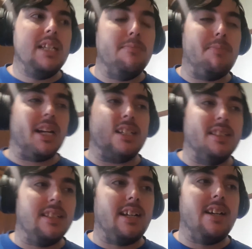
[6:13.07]
back in
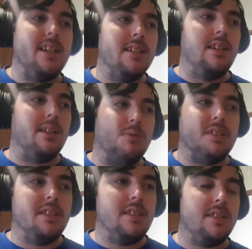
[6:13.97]
the day, like
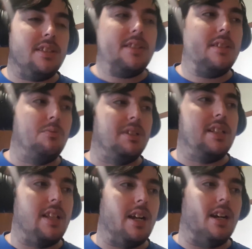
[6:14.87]
with
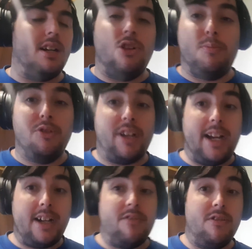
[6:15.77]
when her book
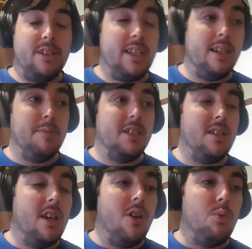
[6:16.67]
Acheron came
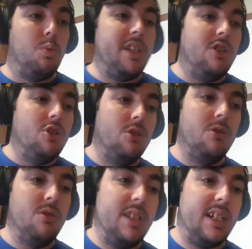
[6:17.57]
out, we
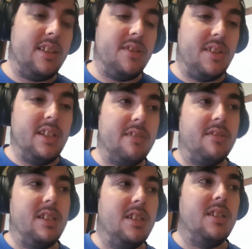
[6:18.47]
knew that the
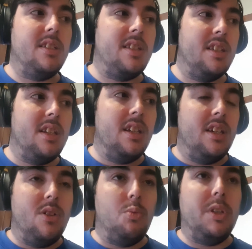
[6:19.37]
series.
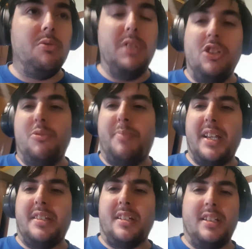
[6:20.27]
We knew
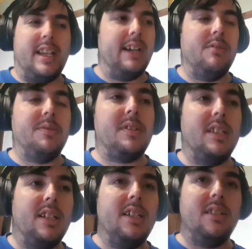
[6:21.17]
basically how it was
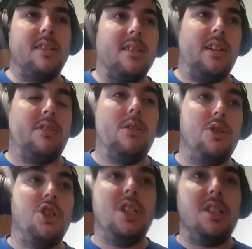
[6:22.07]
going to end. It's like, oh
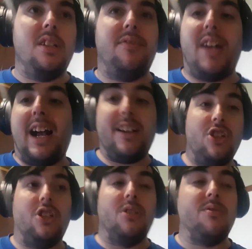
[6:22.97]
shit, if
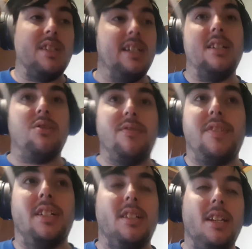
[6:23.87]
Ash goes down to
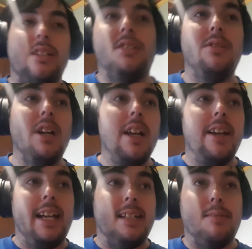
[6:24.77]
fucking hell
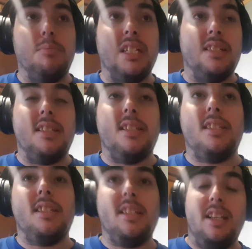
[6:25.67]
and
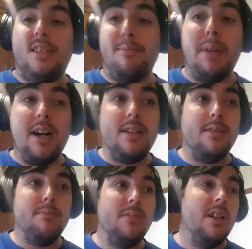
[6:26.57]
meets his
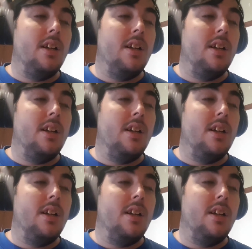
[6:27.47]
mum